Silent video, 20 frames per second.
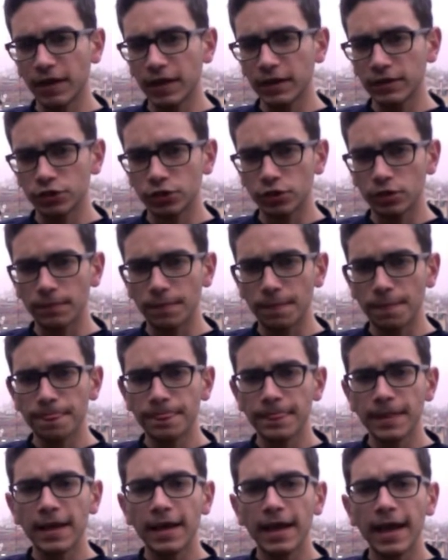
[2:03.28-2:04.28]
function,
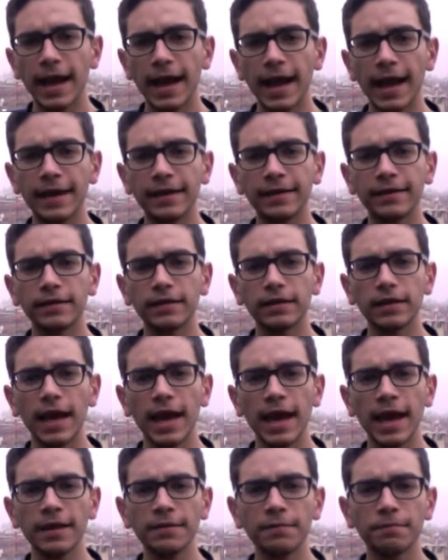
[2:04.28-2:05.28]
and
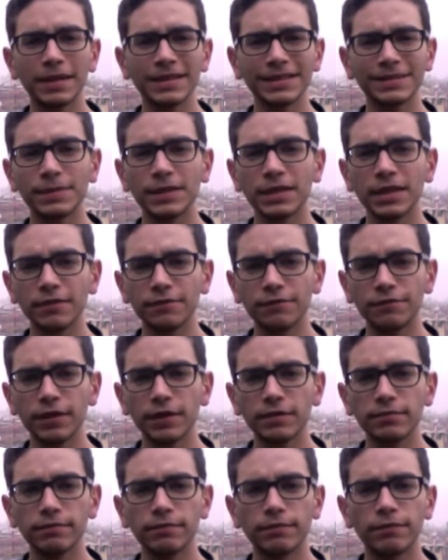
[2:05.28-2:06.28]
n must be
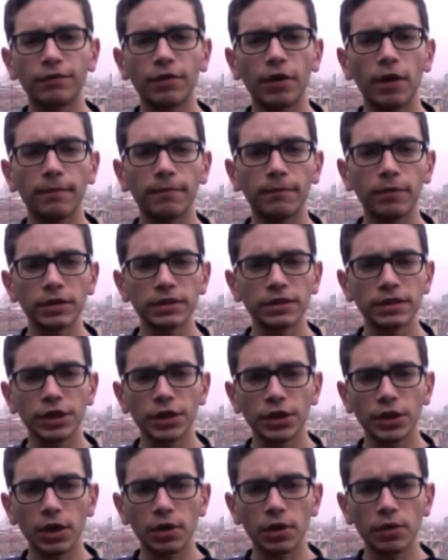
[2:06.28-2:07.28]
different from
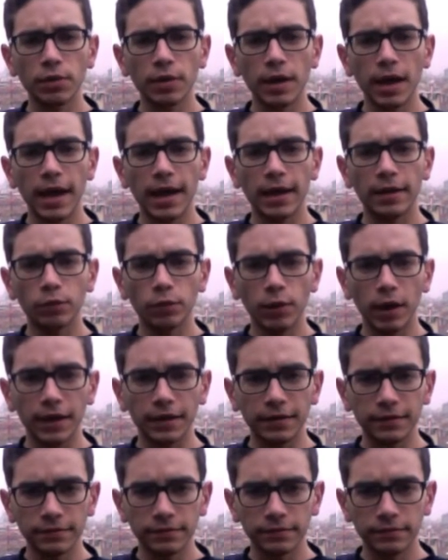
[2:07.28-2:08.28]
0 and
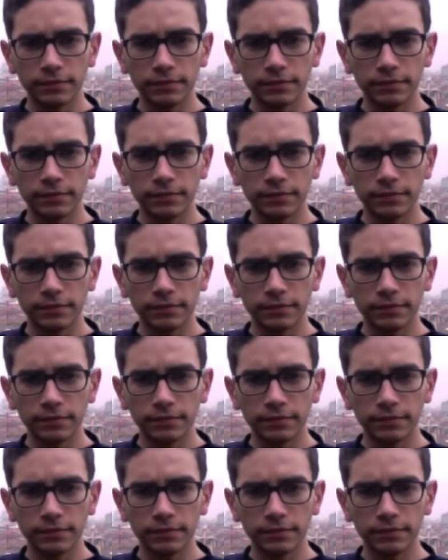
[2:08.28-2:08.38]
1.